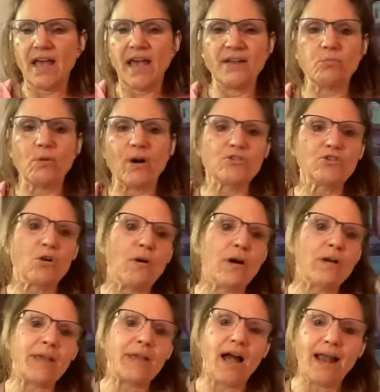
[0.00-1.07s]
And while you don't
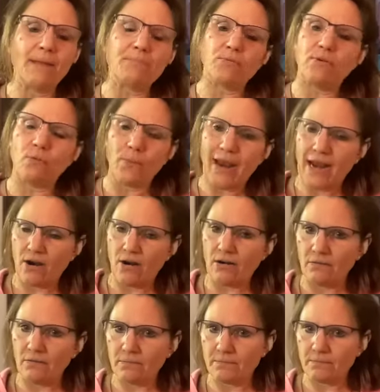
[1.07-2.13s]
want to be hyper
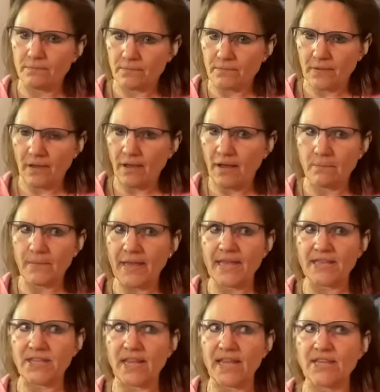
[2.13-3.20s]
aware,
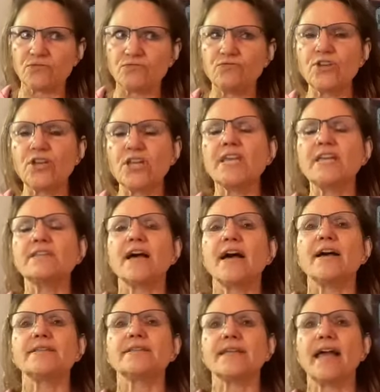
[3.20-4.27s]
it really
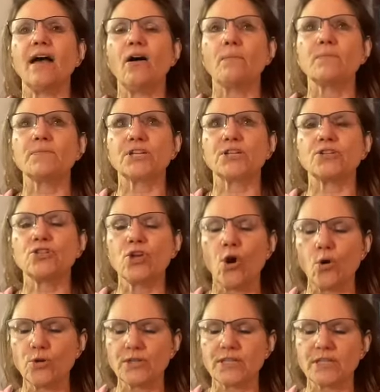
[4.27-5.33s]
does help to
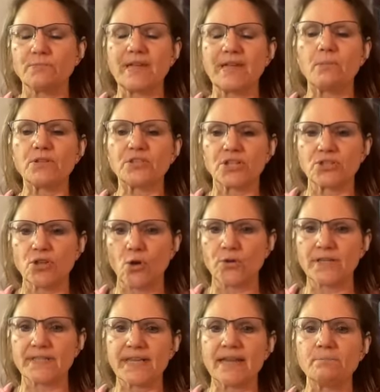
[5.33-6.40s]
be able to
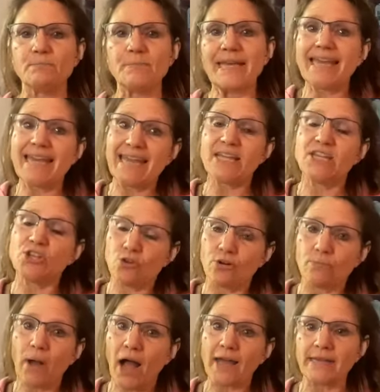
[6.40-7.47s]
notice and be in
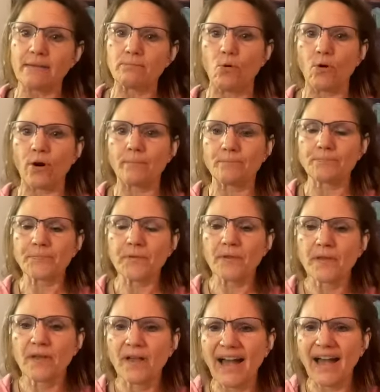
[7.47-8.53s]
your body more.
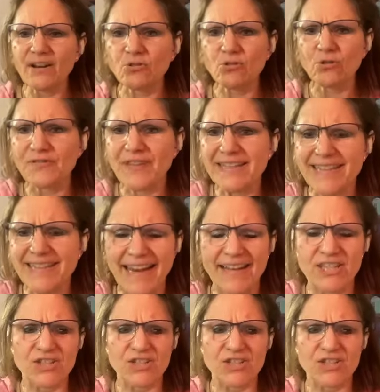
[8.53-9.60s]
I don't know if that's
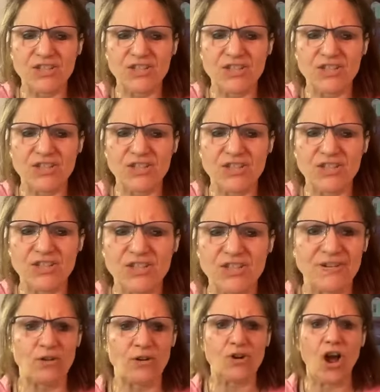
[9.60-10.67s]

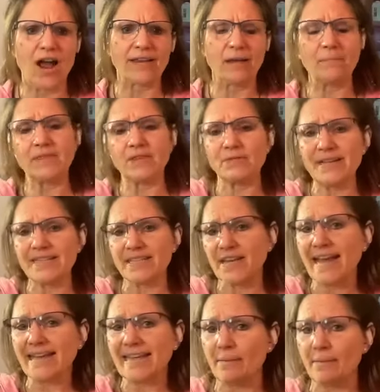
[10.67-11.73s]
answering or not. I mean, the
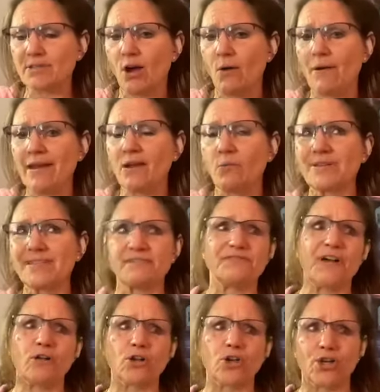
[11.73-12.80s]
reason I kept going was it
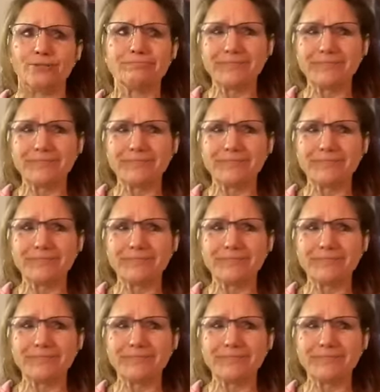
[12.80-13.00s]
felt good.